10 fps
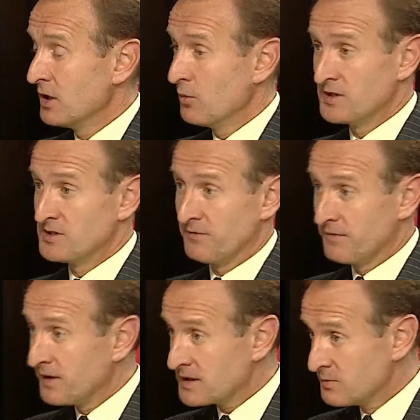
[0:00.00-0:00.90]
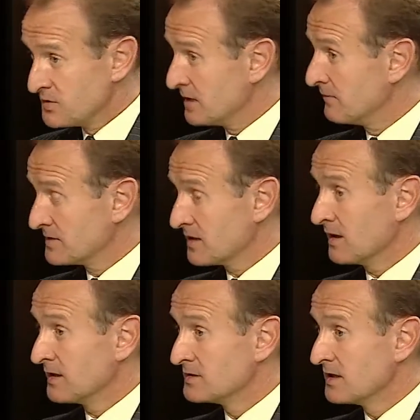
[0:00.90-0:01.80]
which is the first museum of its
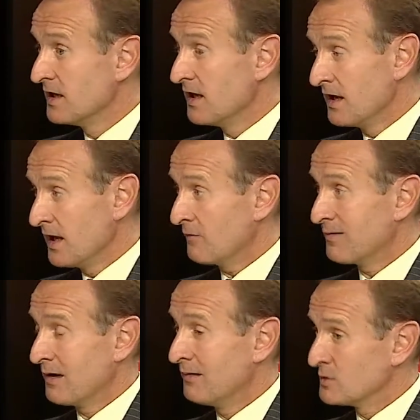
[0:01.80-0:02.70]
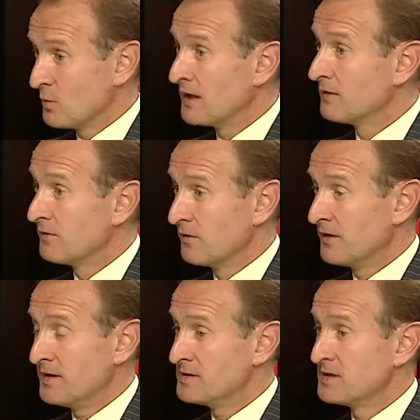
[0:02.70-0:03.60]
kind in Africa, and it's wonderful that
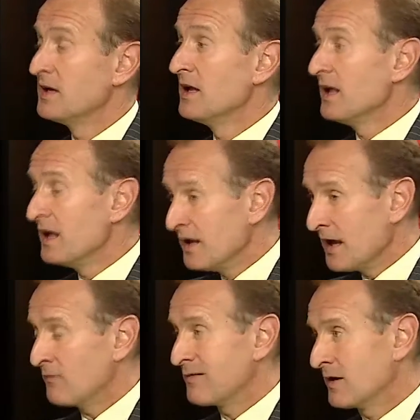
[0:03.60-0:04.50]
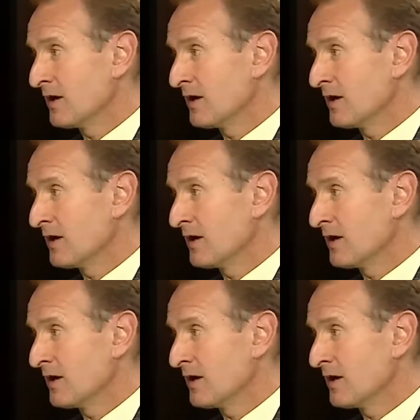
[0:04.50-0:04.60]
it is in Africa.